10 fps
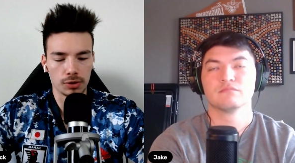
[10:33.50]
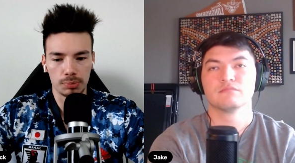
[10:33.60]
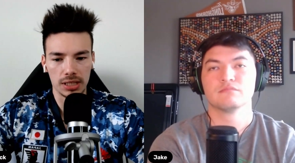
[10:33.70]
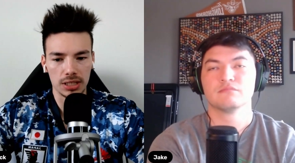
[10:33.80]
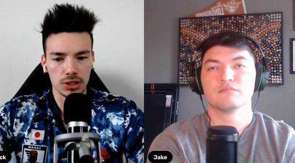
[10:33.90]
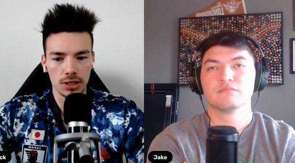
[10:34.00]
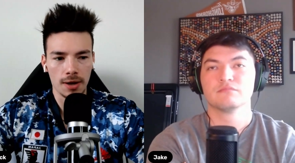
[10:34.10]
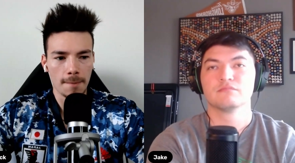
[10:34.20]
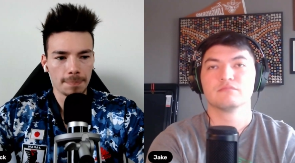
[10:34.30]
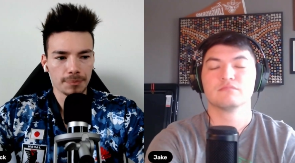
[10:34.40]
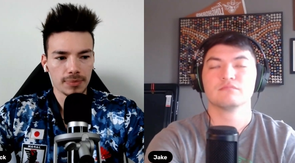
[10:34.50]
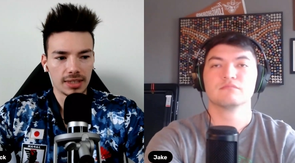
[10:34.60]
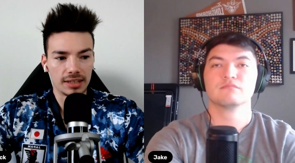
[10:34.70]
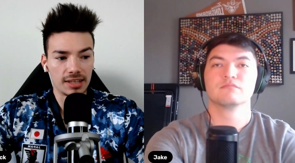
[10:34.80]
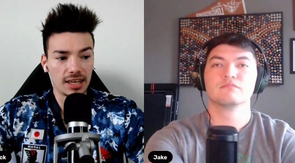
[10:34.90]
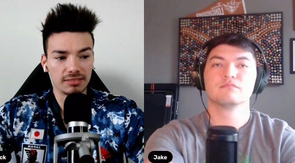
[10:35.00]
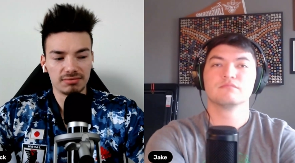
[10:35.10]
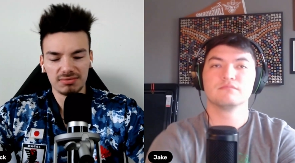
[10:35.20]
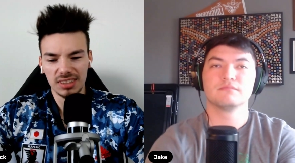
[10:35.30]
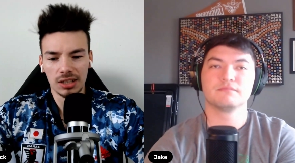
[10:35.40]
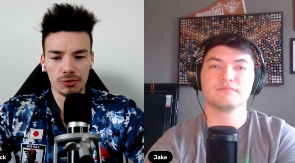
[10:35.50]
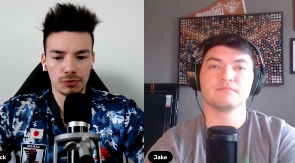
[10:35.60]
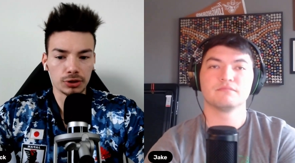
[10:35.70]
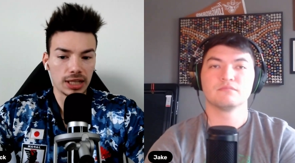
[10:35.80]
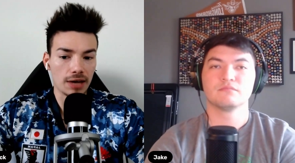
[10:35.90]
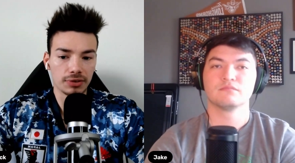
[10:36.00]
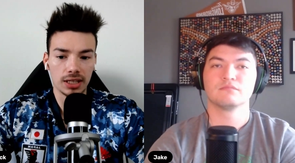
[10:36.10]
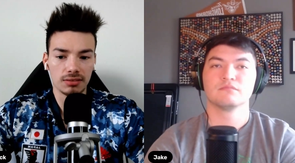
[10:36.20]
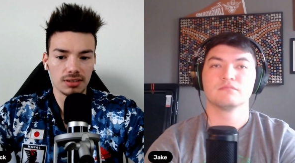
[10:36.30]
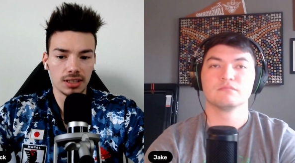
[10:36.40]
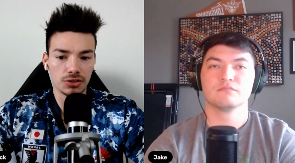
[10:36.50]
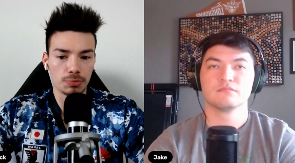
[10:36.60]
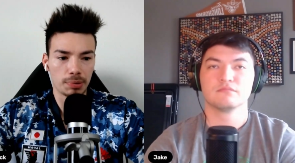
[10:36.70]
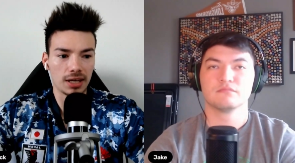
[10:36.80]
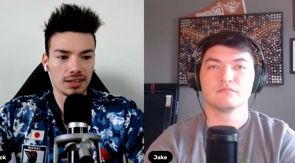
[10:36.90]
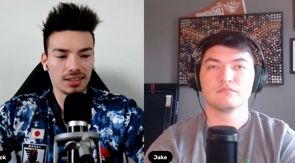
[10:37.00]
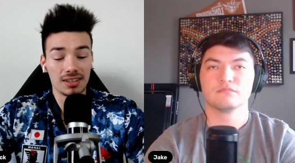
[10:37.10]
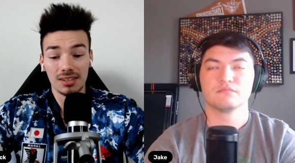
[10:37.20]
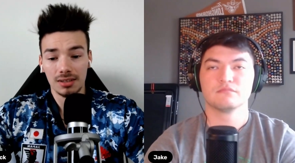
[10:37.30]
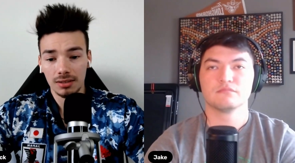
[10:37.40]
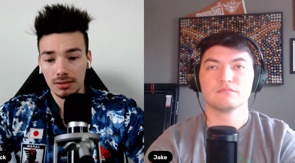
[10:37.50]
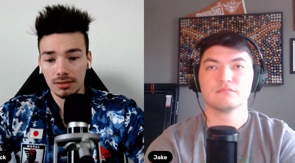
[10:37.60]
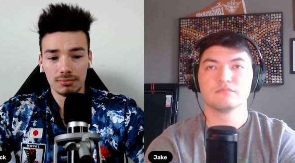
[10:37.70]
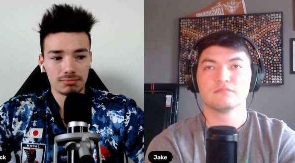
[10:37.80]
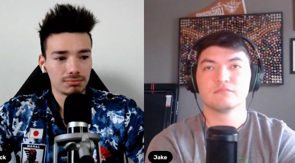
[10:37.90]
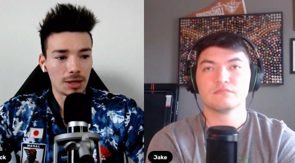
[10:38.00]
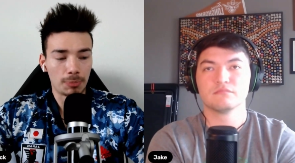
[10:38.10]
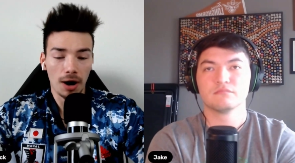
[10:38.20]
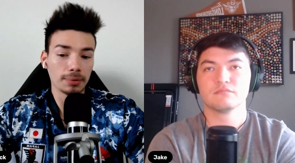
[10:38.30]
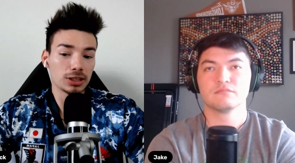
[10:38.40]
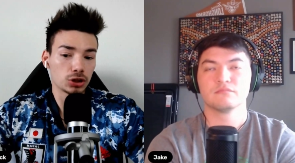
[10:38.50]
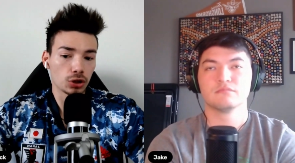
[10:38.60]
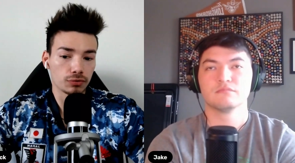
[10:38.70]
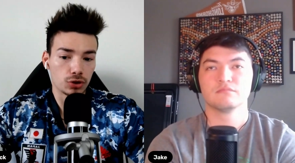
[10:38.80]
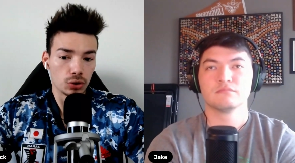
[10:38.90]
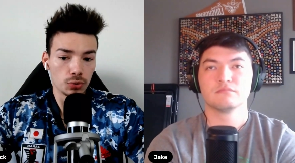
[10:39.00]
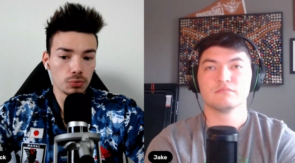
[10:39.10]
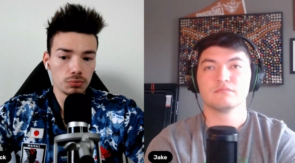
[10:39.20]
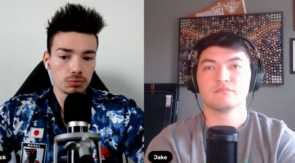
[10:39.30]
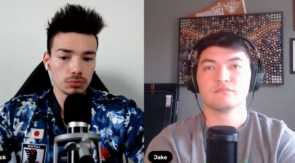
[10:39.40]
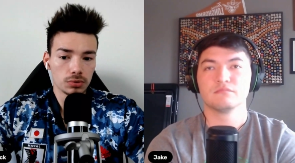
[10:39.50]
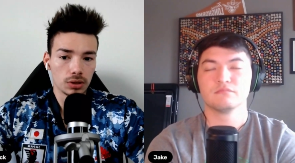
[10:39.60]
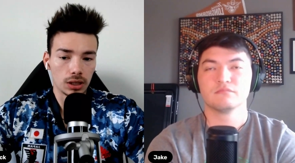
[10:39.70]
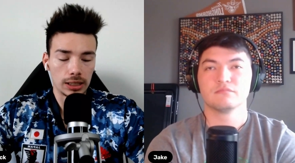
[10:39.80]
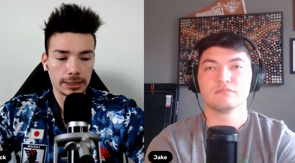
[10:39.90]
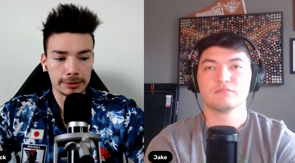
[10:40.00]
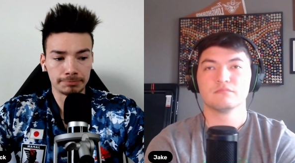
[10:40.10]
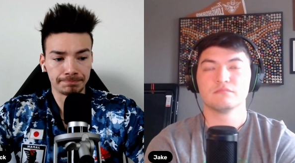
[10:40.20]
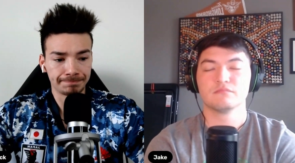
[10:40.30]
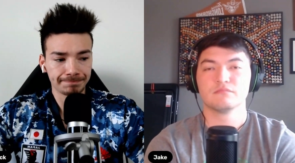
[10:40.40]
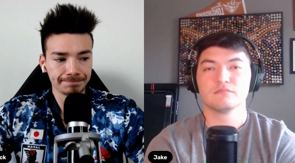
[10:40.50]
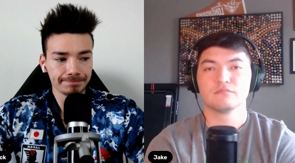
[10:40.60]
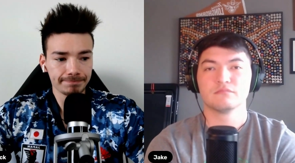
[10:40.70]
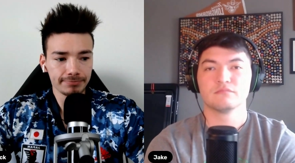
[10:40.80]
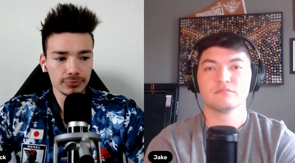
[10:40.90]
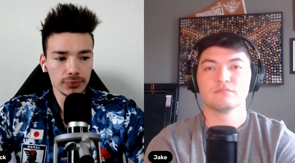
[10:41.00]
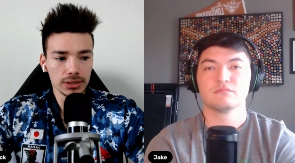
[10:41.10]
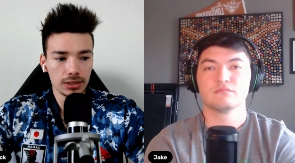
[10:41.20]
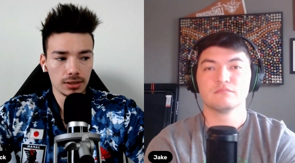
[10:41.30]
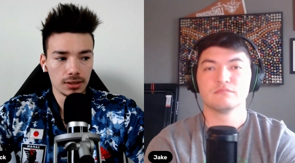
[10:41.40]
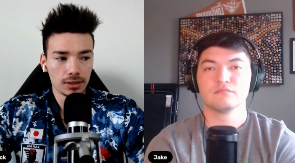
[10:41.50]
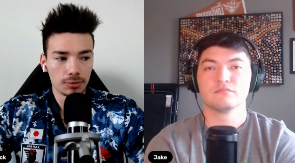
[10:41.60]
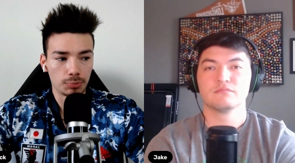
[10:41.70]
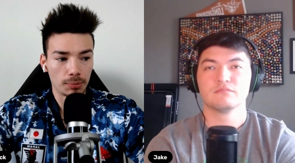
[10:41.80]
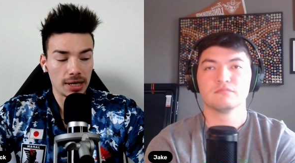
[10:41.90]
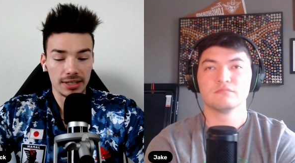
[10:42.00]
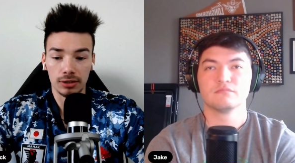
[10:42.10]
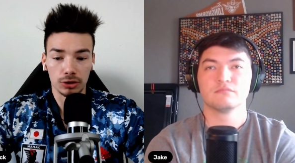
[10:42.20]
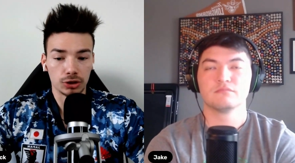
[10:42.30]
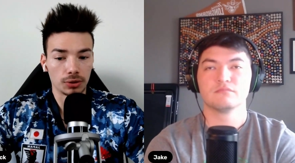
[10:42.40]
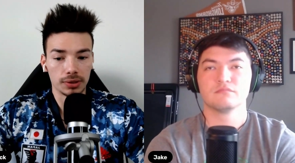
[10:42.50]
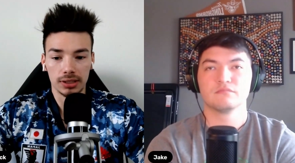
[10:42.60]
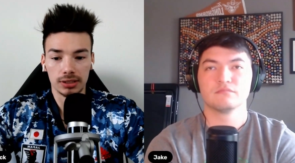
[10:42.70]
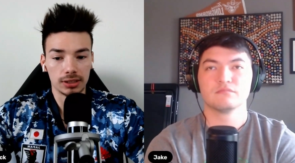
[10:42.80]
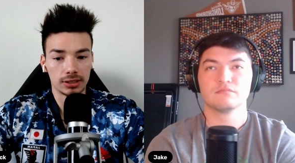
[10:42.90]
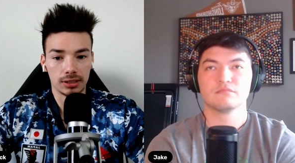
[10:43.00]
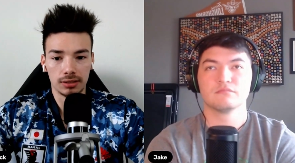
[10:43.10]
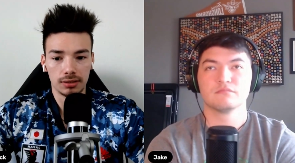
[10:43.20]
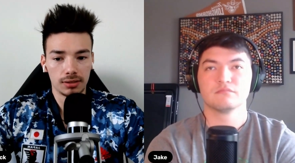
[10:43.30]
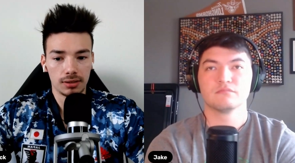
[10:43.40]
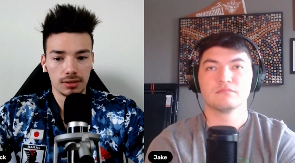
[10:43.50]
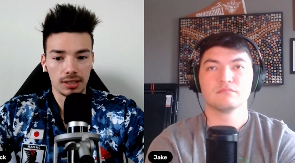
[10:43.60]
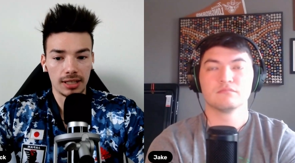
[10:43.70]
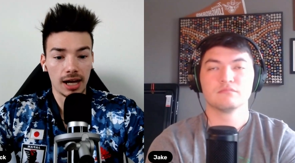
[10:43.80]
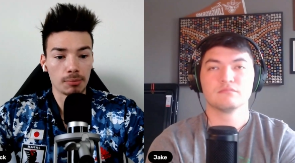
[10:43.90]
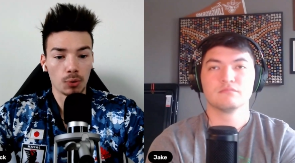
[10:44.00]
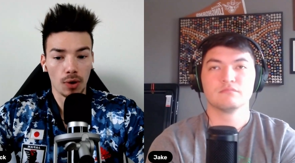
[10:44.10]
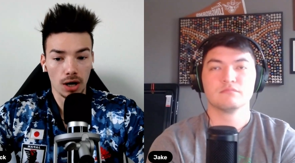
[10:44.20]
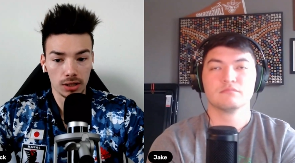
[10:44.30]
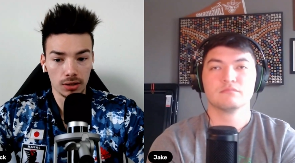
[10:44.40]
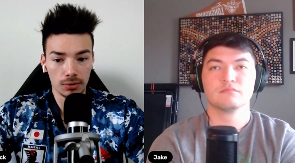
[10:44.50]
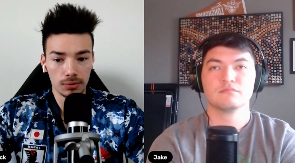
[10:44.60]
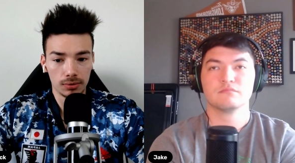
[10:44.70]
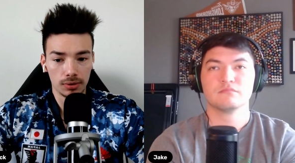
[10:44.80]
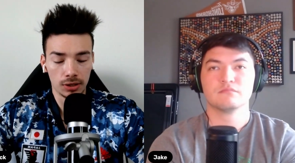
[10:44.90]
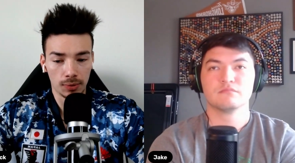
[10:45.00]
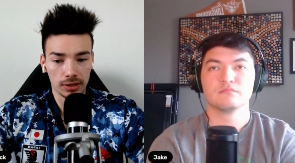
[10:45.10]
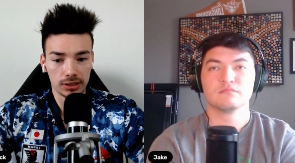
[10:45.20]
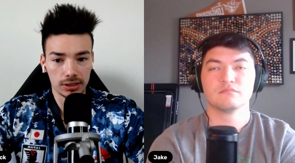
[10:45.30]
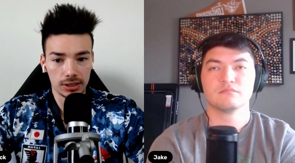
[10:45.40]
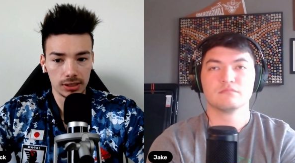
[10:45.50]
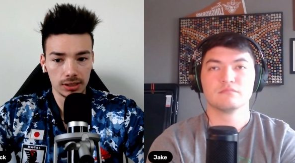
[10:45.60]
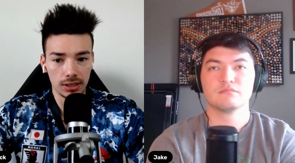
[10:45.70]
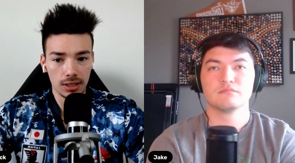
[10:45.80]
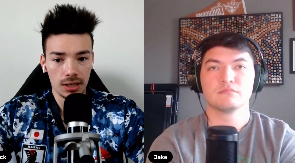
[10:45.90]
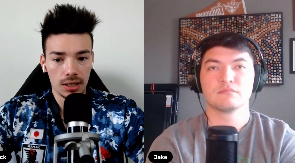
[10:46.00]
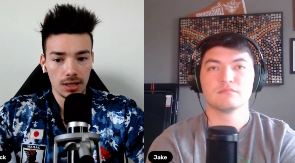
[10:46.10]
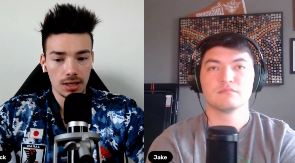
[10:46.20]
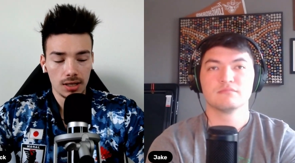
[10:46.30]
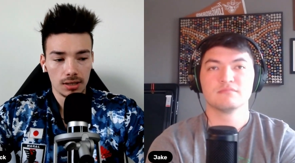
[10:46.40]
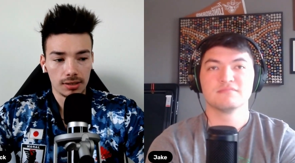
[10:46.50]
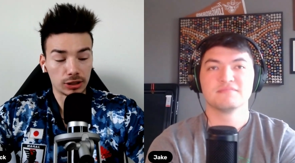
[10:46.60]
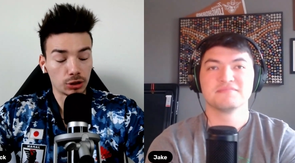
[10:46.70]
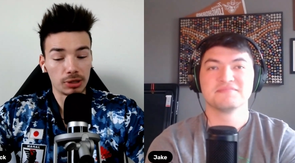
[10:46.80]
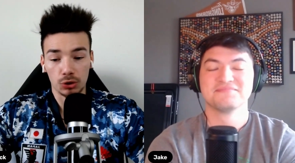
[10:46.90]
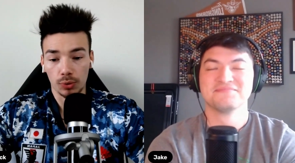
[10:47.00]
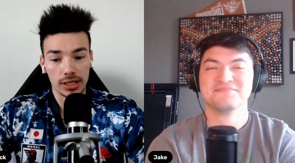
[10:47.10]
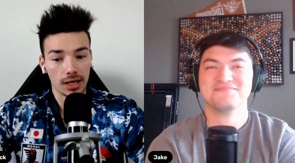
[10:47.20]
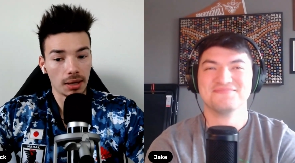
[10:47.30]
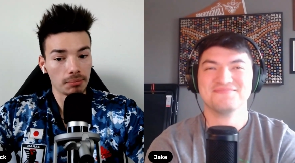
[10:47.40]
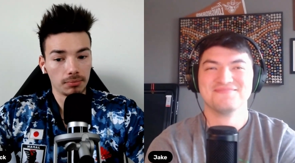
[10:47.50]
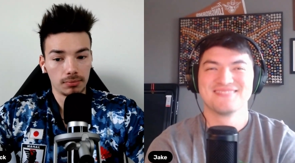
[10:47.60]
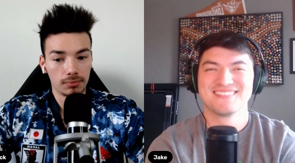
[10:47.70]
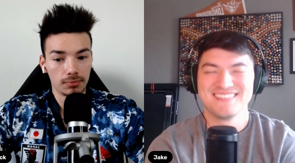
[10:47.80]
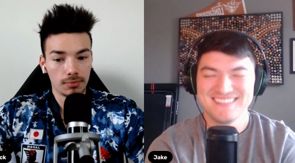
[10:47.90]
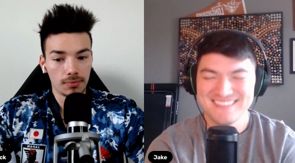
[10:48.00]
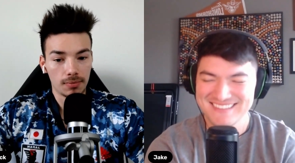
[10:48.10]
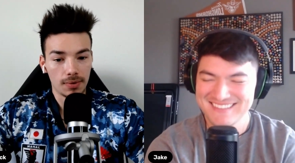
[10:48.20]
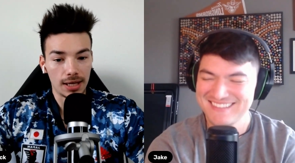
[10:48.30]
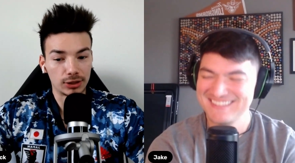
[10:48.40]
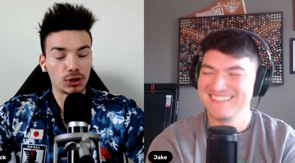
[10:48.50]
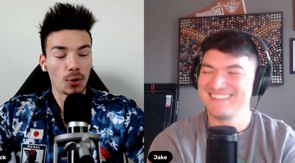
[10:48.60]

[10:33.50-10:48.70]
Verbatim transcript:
Speaker 1: over the pitch. And then, you know, the first half again against Japan, they probably deserve two. Um, but man, they look so inconsistent. And they got Morocco in the round 16. That's going to be a great game. It's